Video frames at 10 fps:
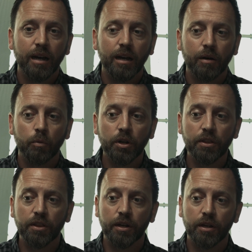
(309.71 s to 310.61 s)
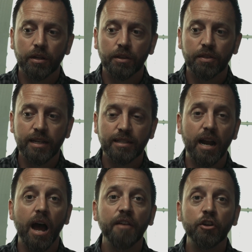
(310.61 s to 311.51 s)
One of the things
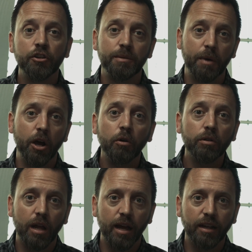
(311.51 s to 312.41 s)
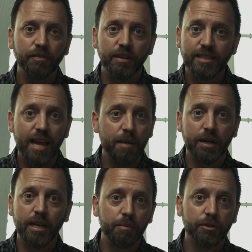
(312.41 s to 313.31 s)
that I've noticed in my own life, and this
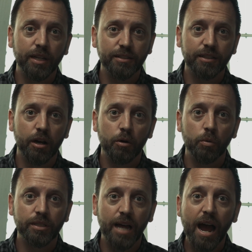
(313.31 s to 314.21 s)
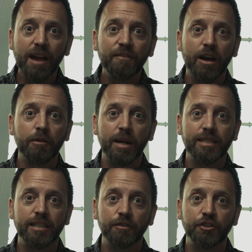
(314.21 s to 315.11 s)
happened a couple days ago, was I found
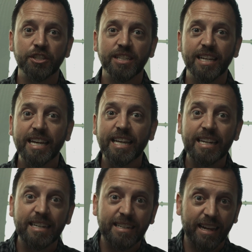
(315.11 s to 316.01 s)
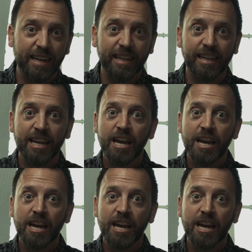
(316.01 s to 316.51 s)
myself just inundating